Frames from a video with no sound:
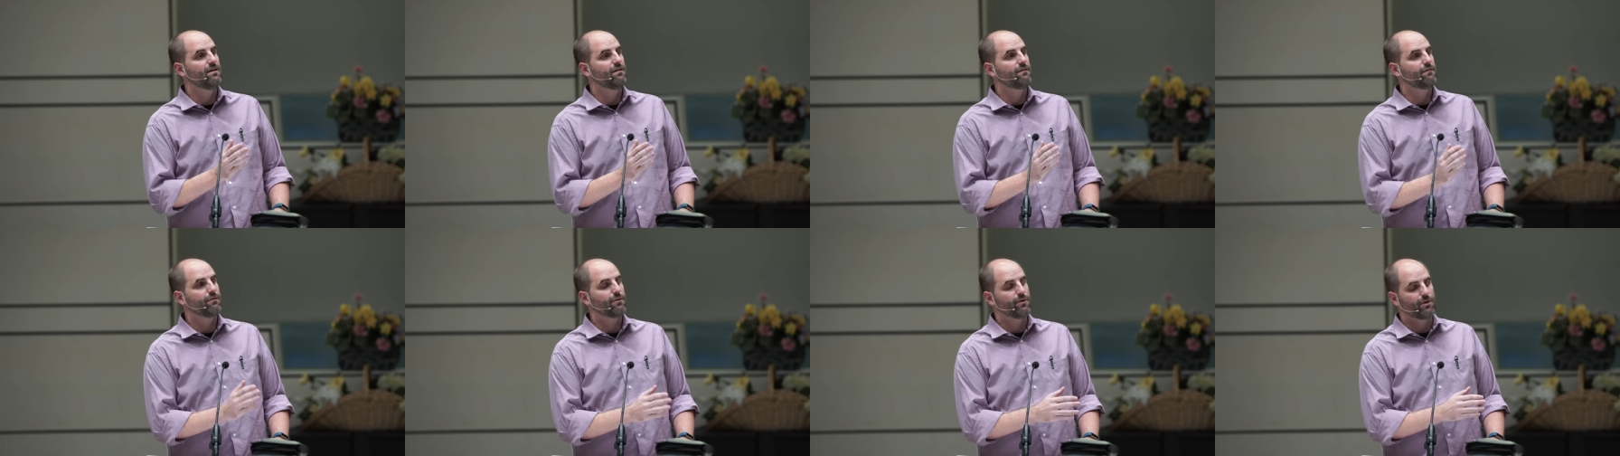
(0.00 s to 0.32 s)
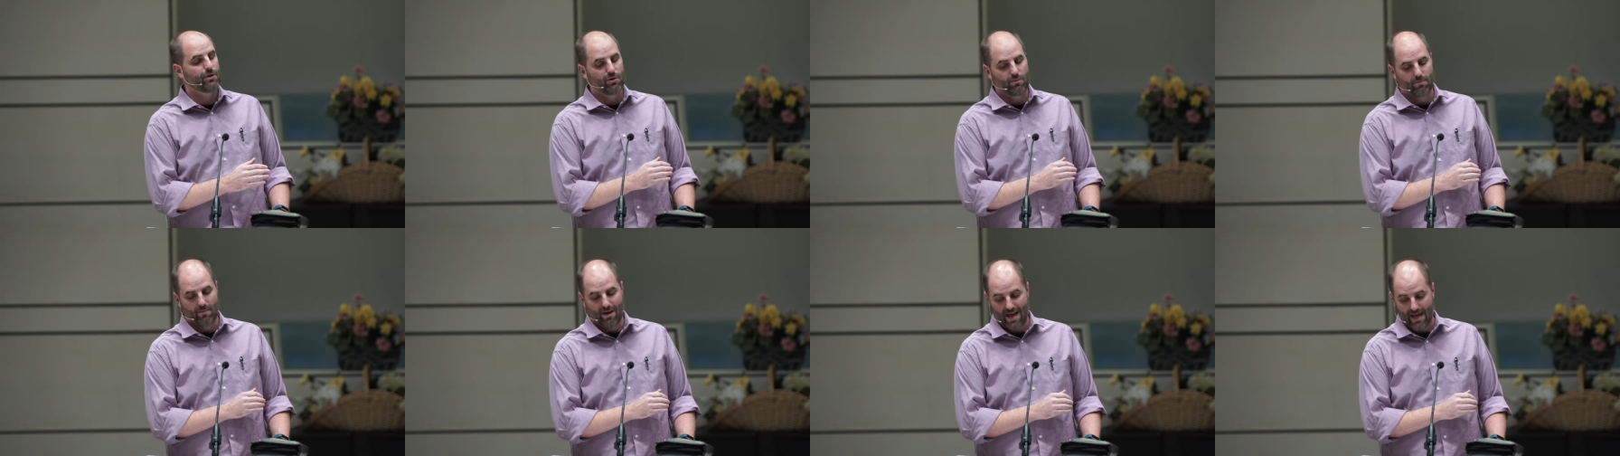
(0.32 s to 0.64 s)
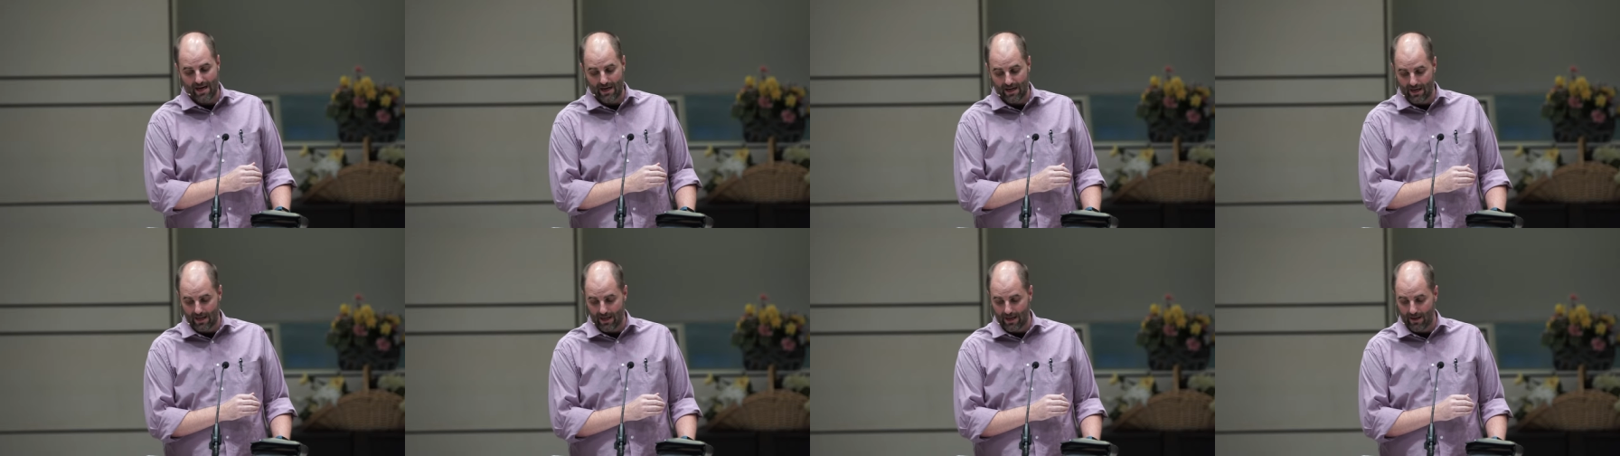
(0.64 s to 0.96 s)
for
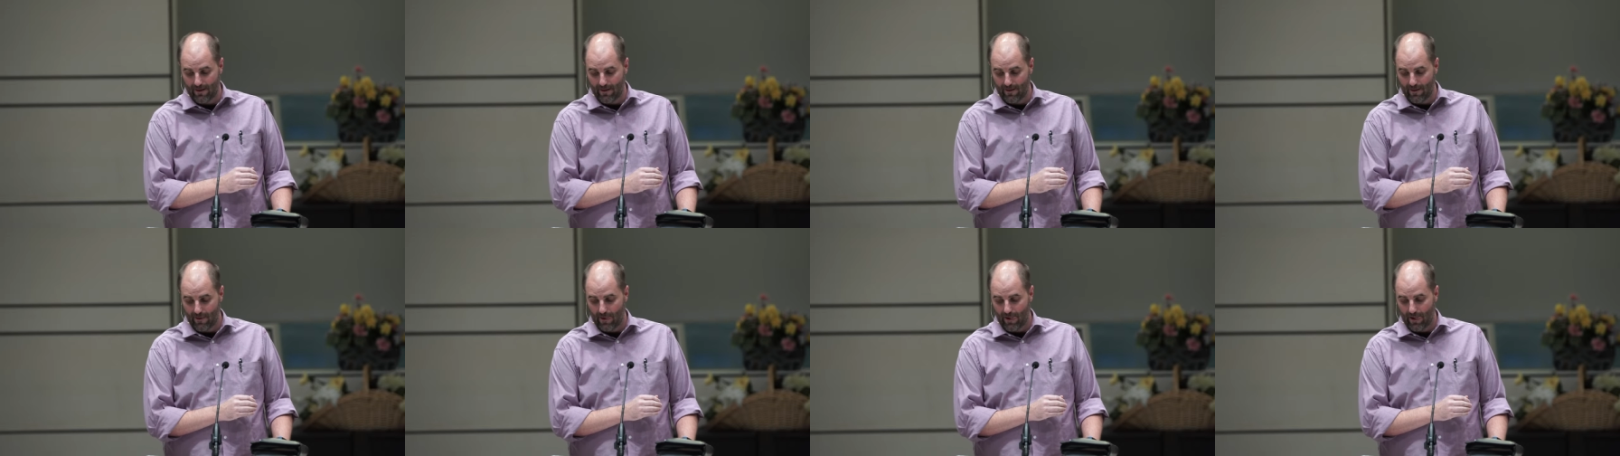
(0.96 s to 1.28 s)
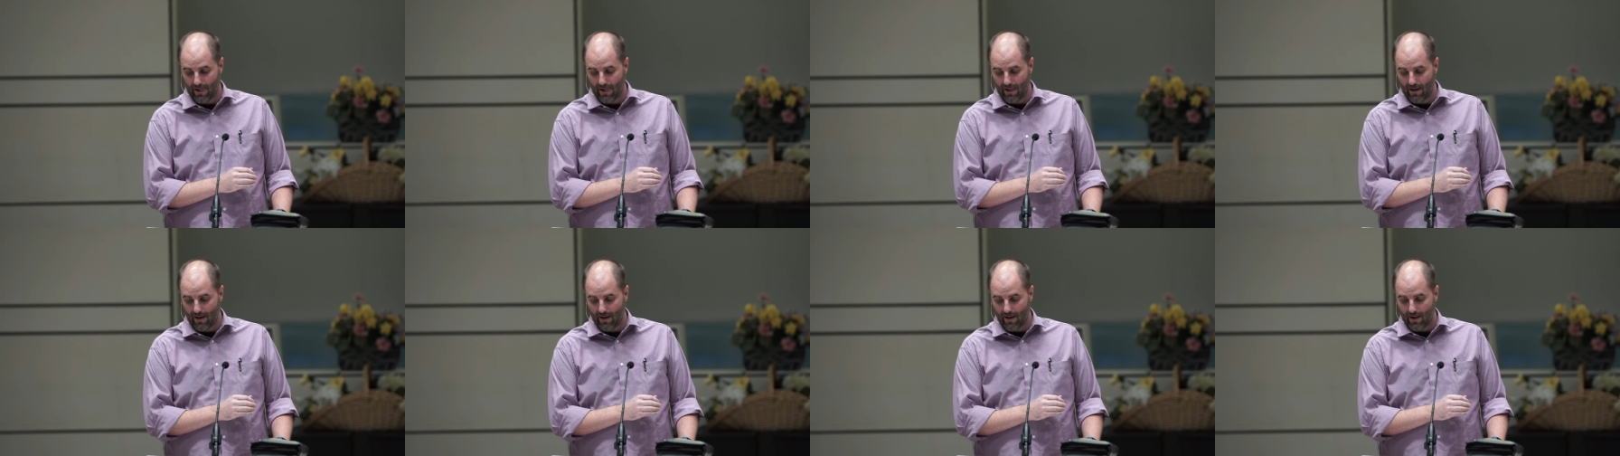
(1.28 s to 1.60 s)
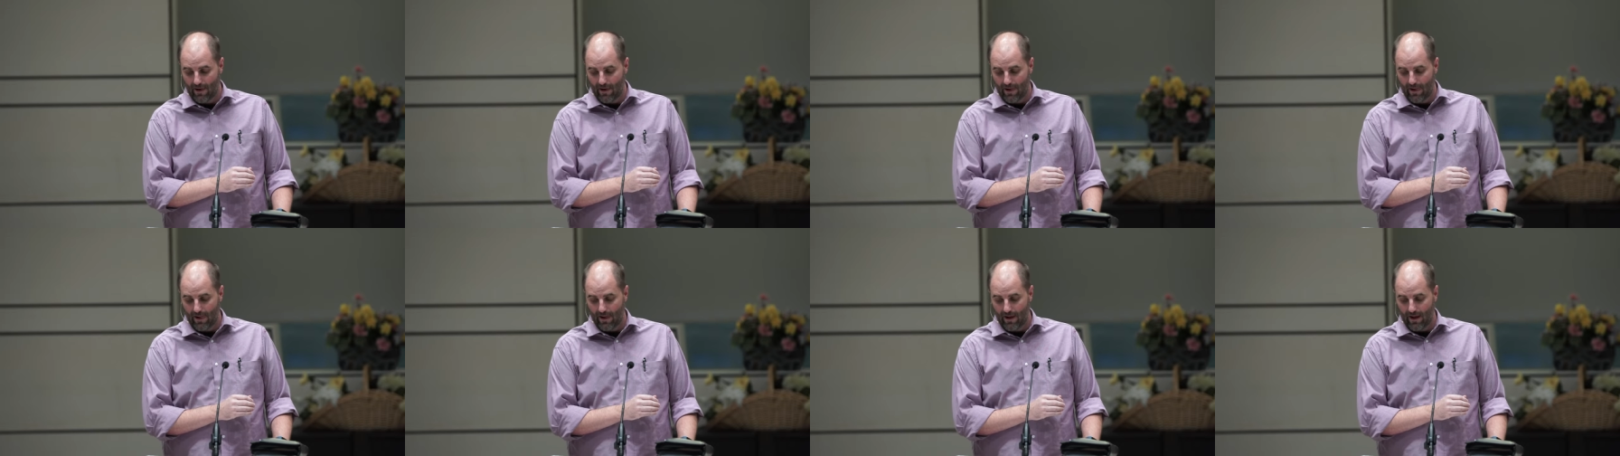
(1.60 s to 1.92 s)
humanity.
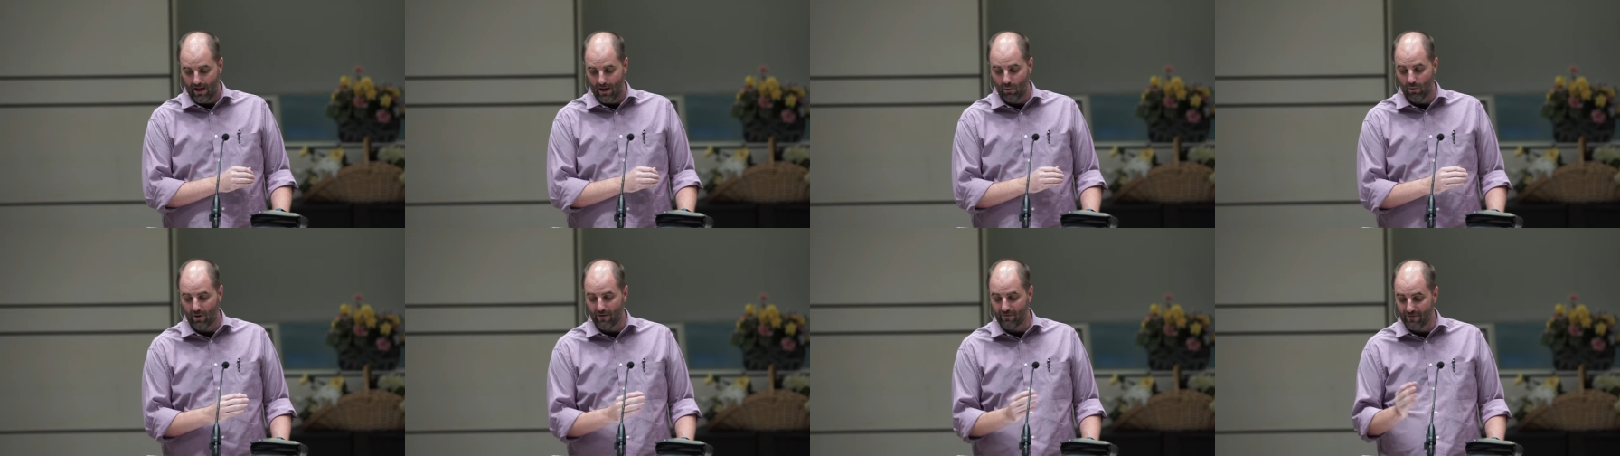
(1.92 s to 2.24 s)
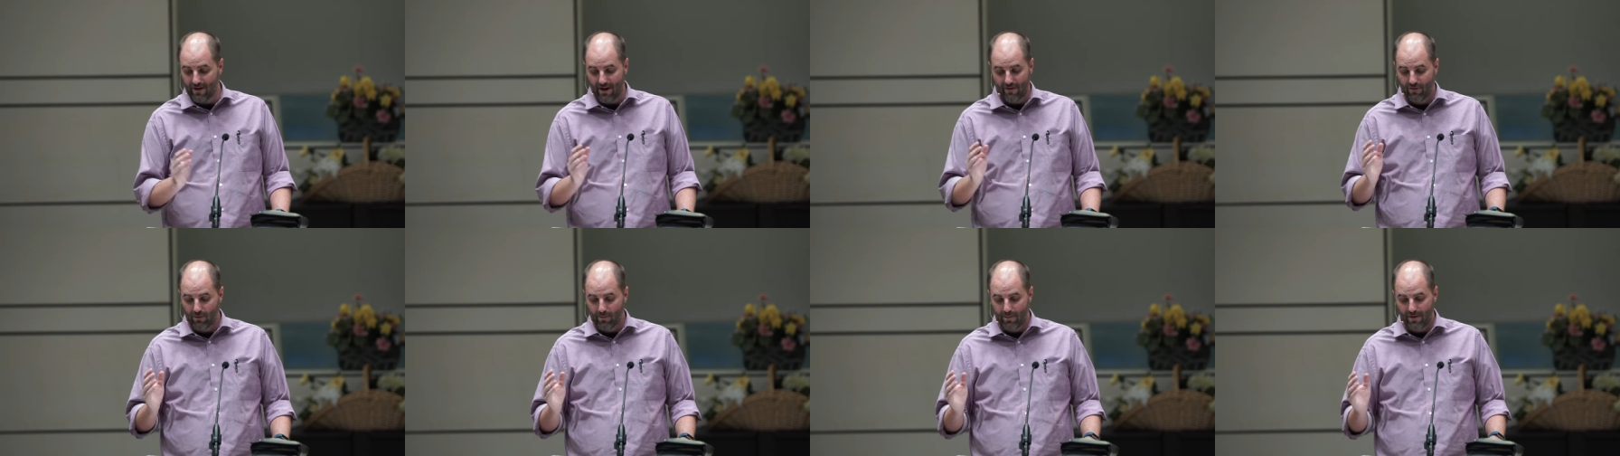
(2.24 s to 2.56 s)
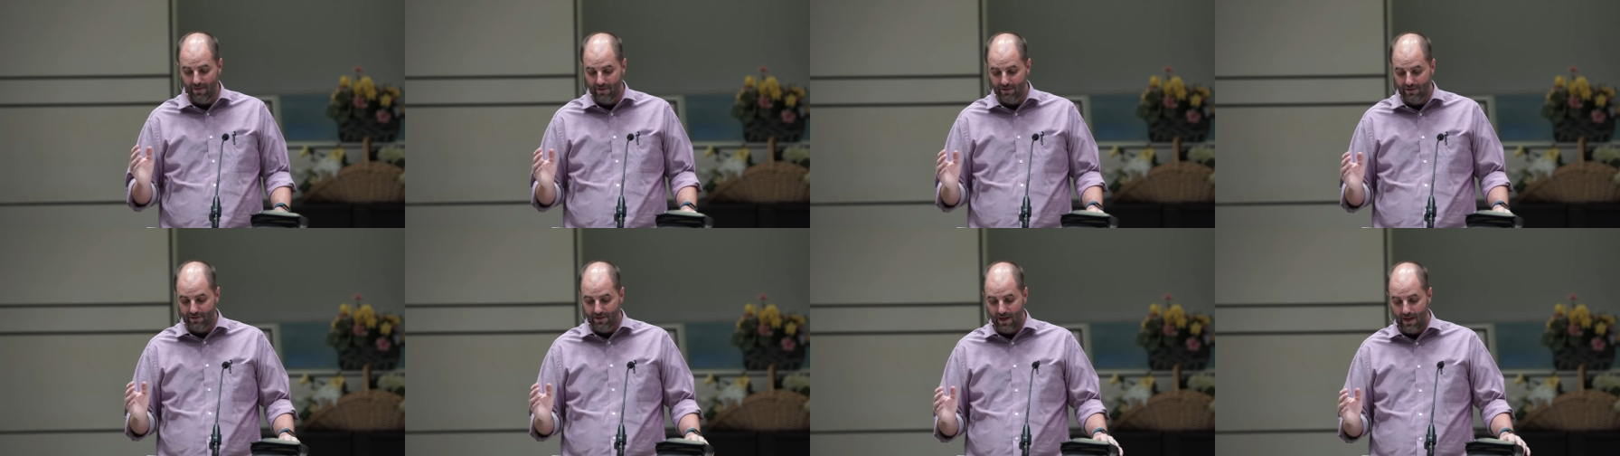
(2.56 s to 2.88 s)
And we've never been
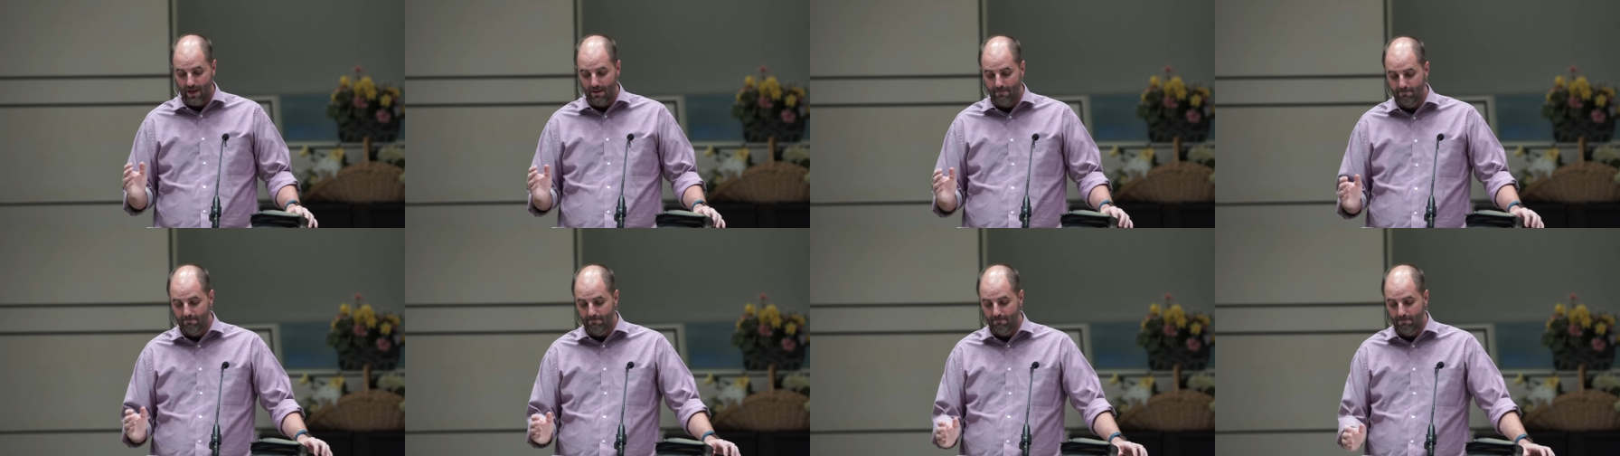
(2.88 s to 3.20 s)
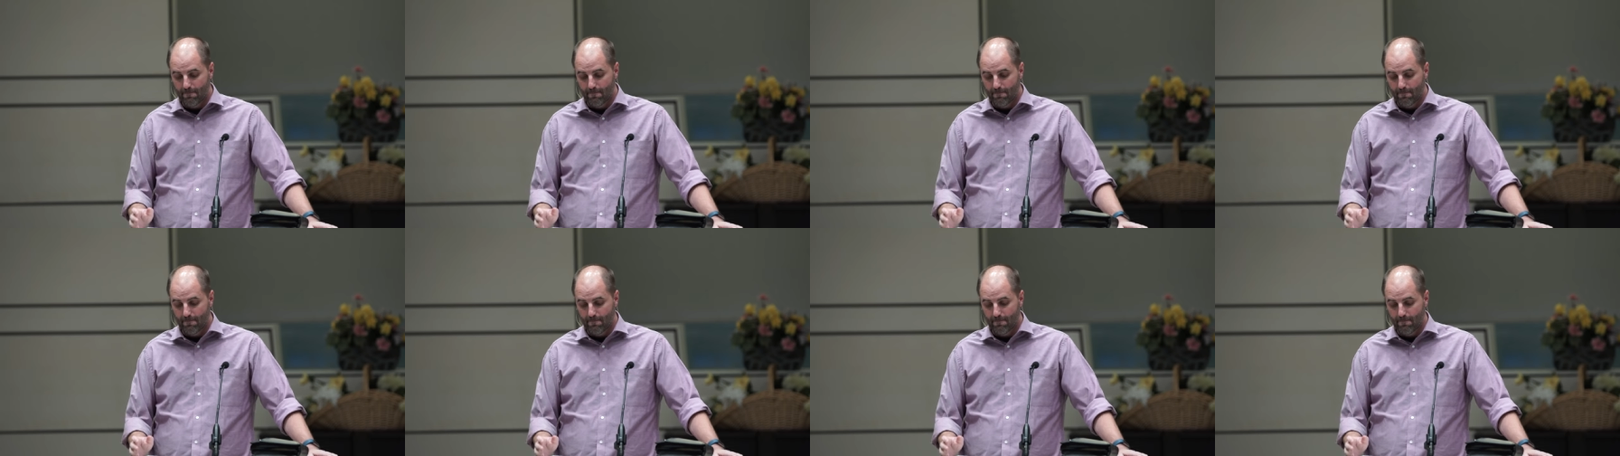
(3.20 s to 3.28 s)
the same.